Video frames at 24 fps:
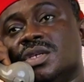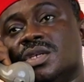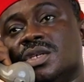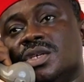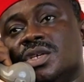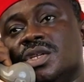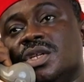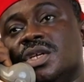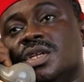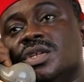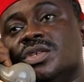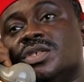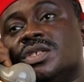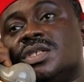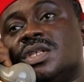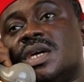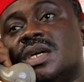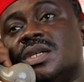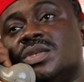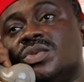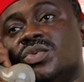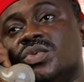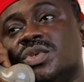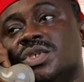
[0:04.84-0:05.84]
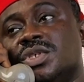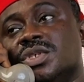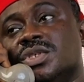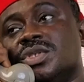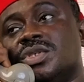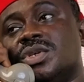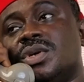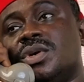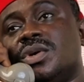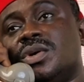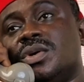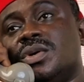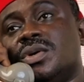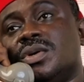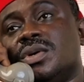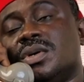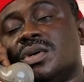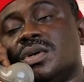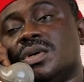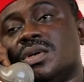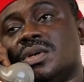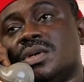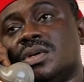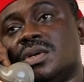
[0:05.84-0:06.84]
You need to start with your tongue,
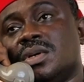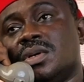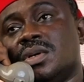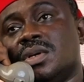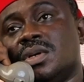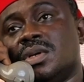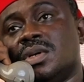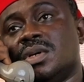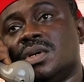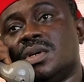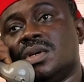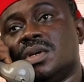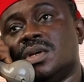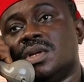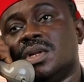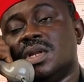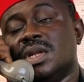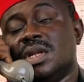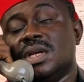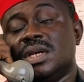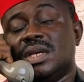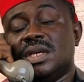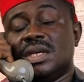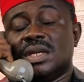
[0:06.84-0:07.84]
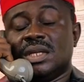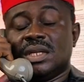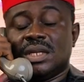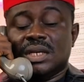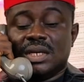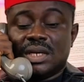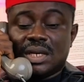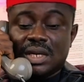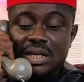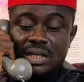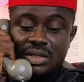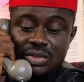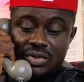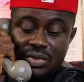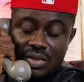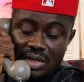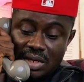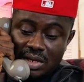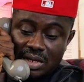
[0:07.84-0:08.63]
licking the clito.